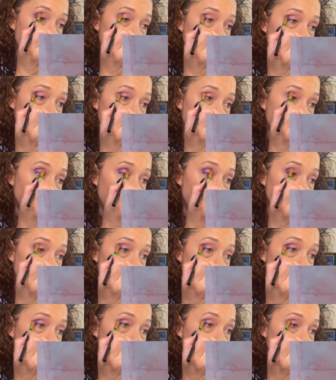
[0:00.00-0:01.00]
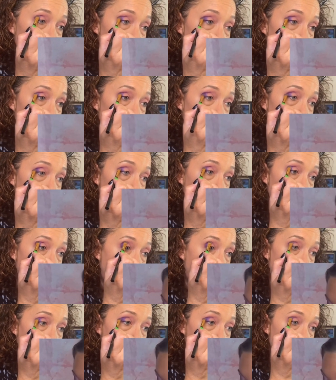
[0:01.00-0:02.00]
sea
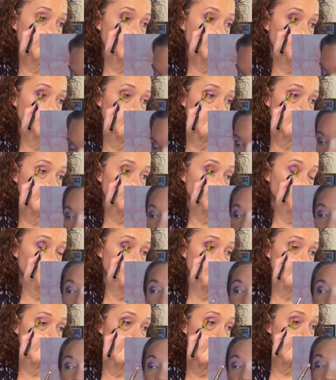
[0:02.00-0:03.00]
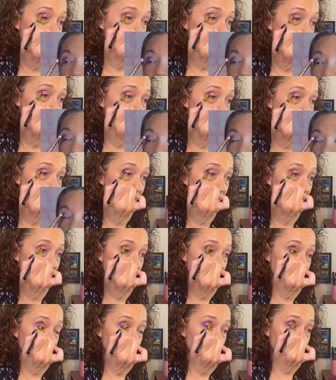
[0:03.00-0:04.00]
vibe with the look that she's
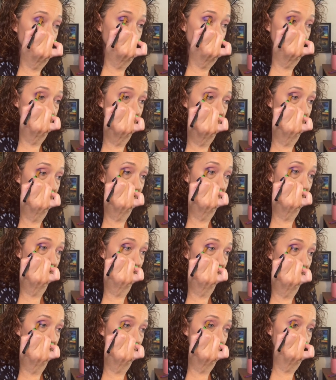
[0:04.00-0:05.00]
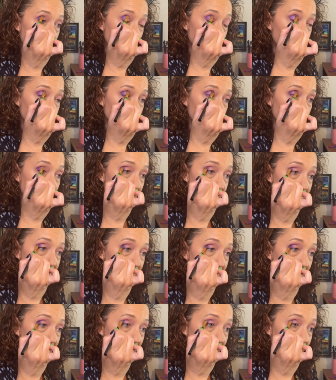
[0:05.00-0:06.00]
doing. I don't want to blend it
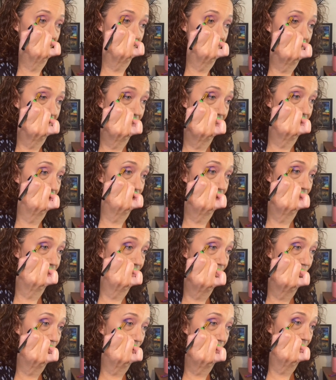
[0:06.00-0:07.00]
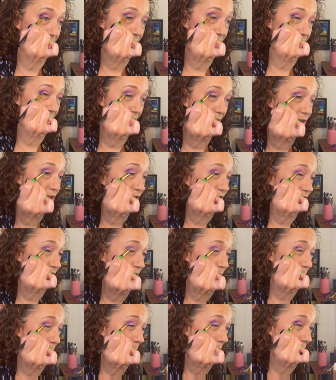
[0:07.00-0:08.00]
out. She didn't blend it out, she
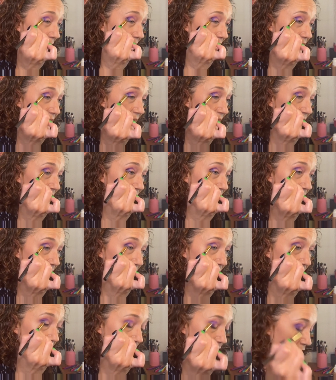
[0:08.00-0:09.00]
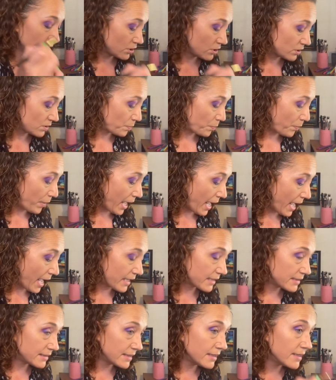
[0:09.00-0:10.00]
just packed it. She just
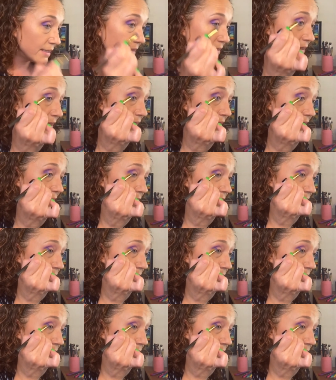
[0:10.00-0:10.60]
packed it in there.